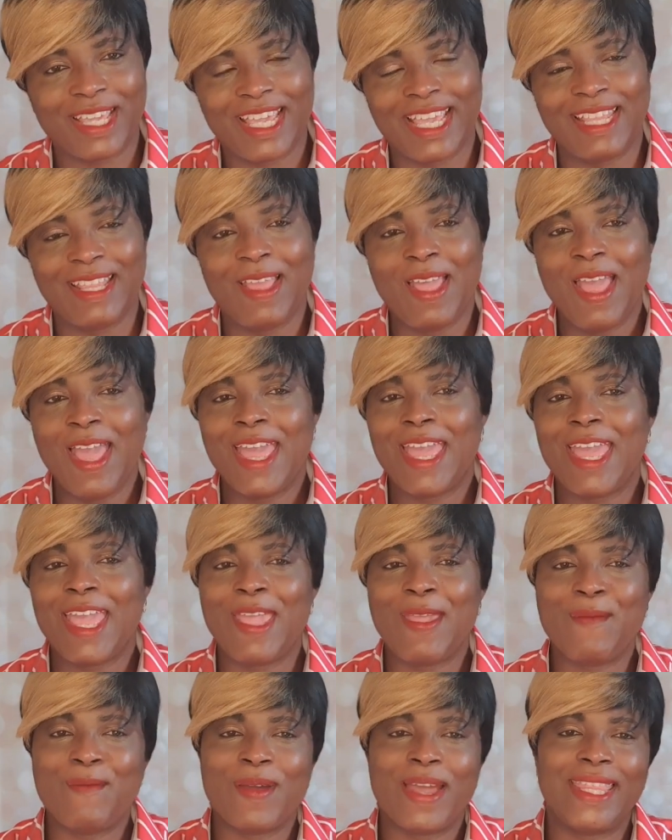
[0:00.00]
again
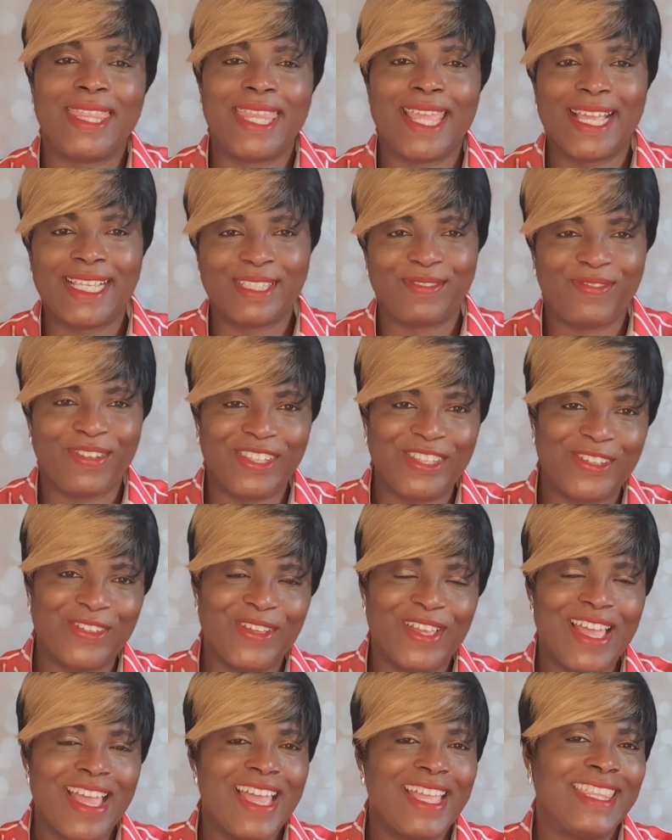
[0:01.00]
in my next video.